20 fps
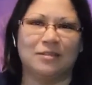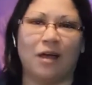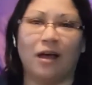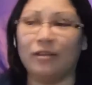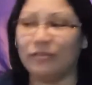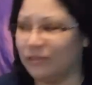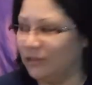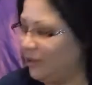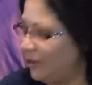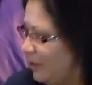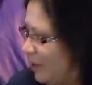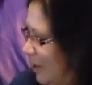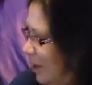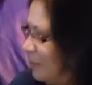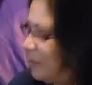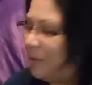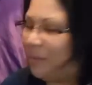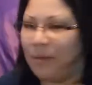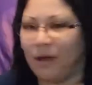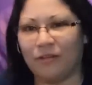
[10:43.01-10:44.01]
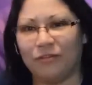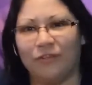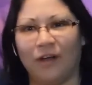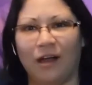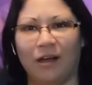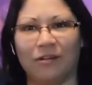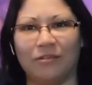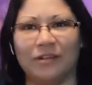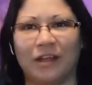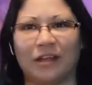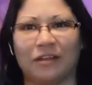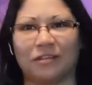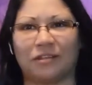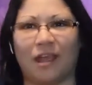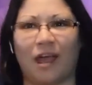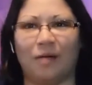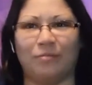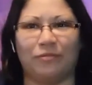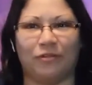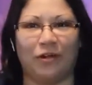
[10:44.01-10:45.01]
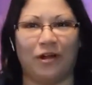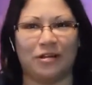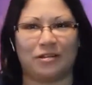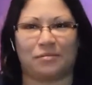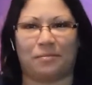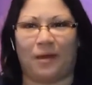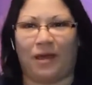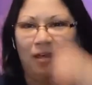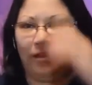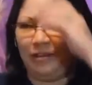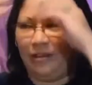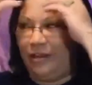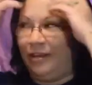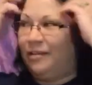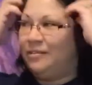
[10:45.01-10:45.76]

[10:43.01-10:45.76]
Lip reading: I'll look it up on my phone next time before I spell it.